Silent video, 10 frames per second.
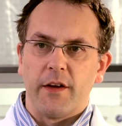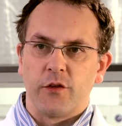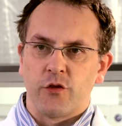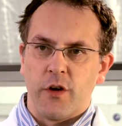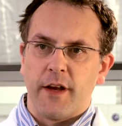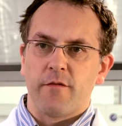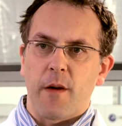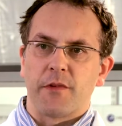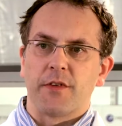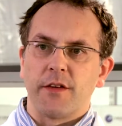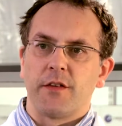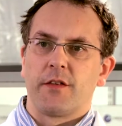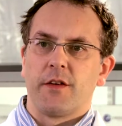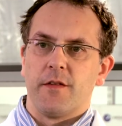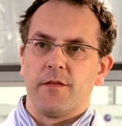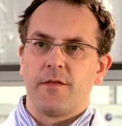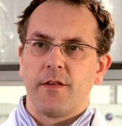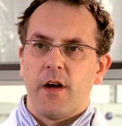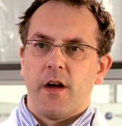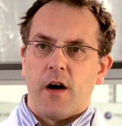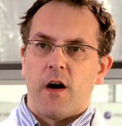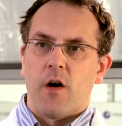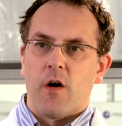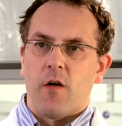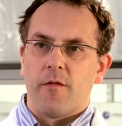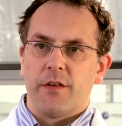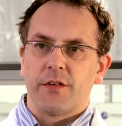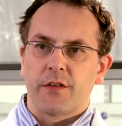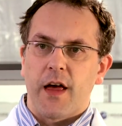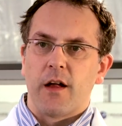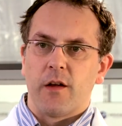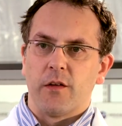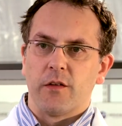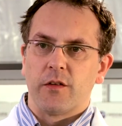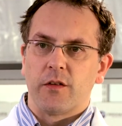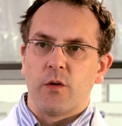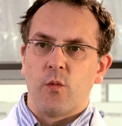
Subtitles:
truly representative of cells